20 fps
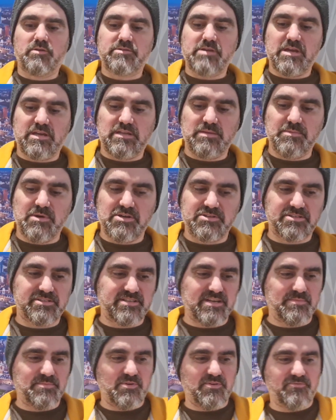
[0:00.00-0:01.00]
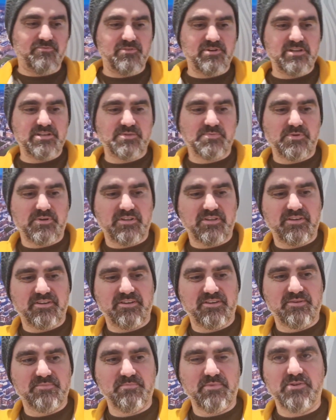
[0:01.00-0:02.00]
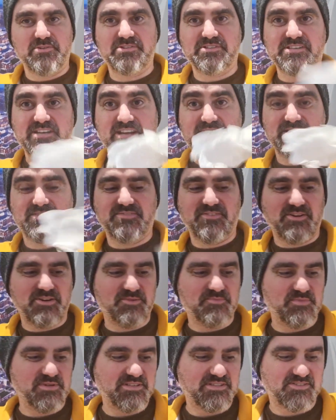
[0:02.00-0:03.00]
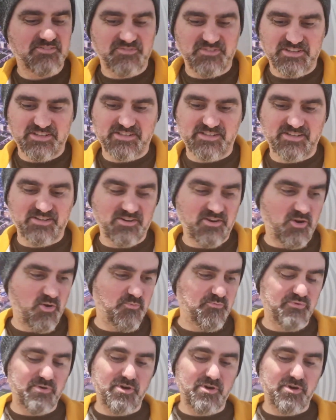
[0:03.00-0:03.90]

Taking the masking tape off really is one of the most satisfying bits of this whole